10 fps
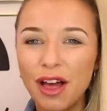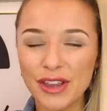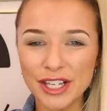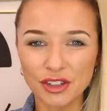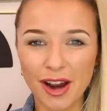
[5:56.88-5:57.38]
Now,
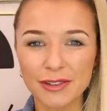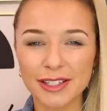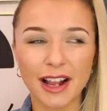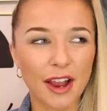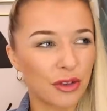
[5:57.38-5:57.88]
these
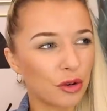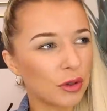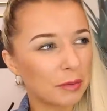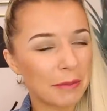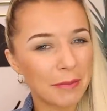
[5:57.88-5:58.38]
trousers I thought
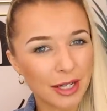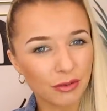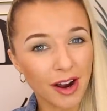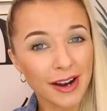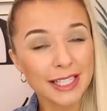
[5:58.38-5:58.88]
would be
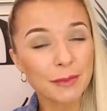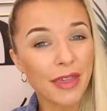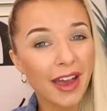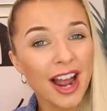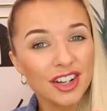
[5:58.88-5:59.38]
mid-rise,
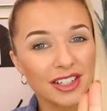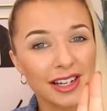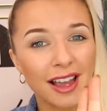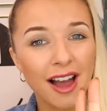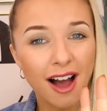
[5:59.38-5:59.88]
but they're
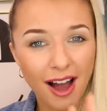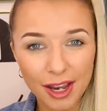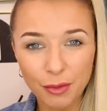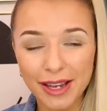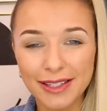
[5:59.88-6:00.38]
actually
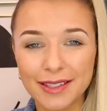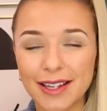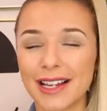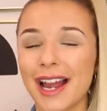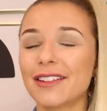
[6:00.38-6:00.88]

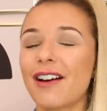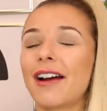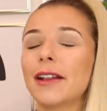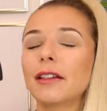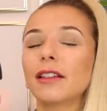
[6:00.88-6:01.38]
high-waisted, and
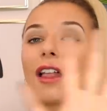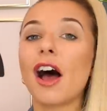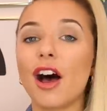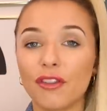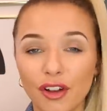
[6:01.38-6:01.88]
I
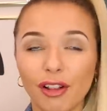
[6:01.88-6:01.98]
love,